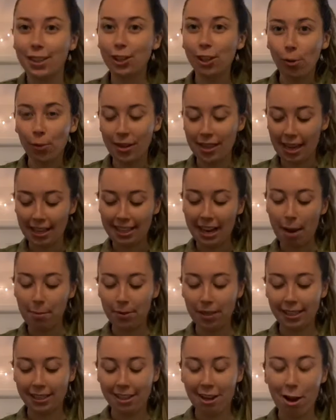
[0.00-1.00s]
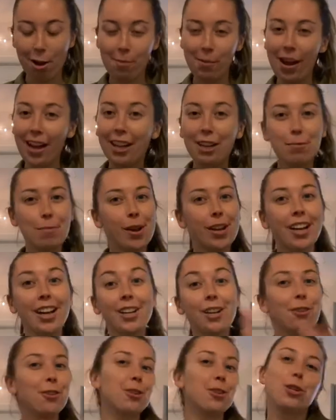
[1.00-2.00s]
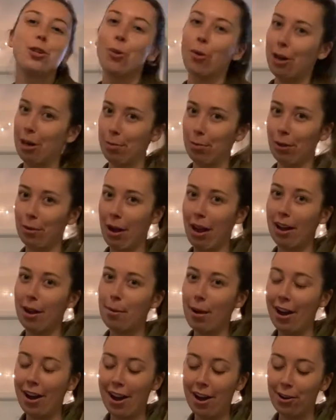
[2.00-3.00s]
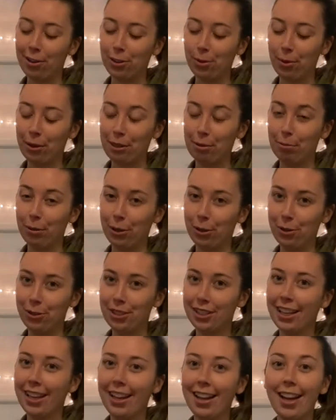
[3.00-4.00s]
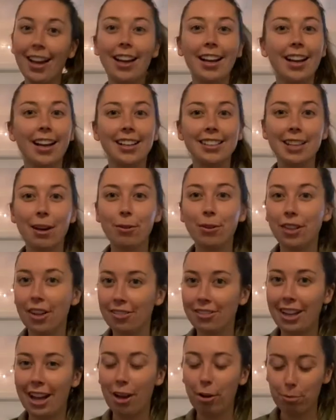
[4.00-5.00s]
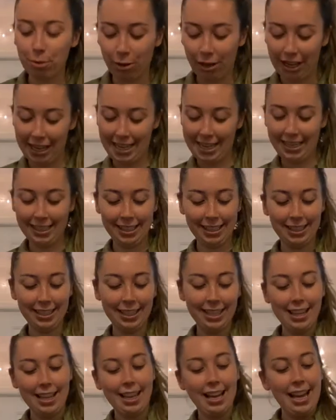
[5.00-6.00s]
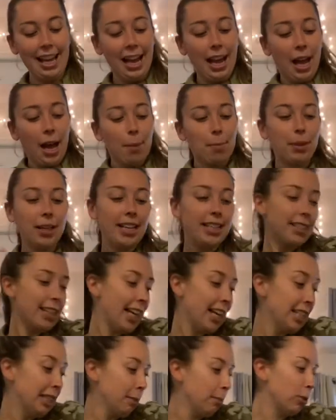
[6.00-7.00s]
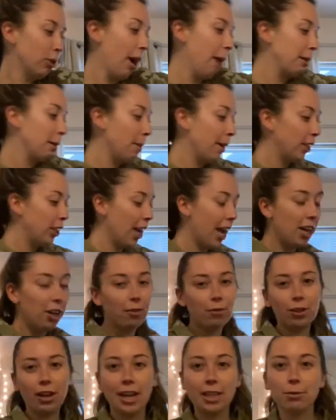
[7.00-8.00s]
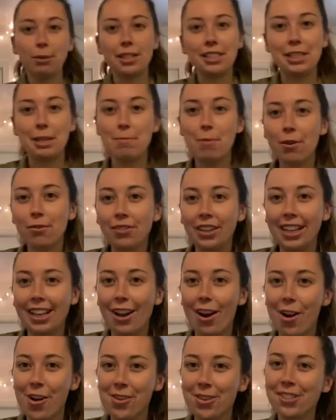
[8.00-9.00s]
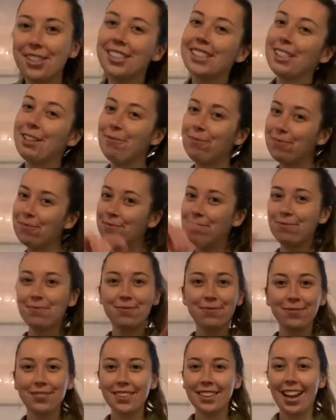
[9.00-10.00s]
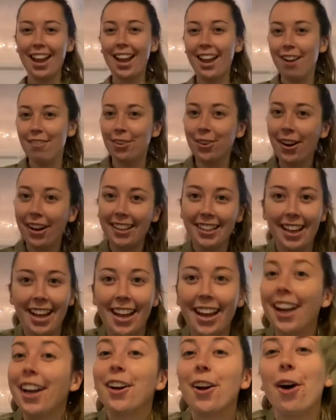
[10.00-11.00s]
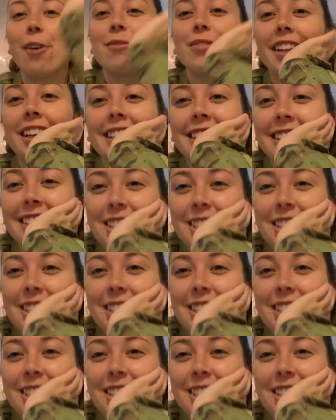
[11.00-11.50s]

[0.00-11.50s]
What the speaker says: So when that time does come, I can make another tutorial about how to wear the blues, because I would love to help you guys. Please like and subscribe to my channel if you guys want to see more videos. Have a great day. Golf flight.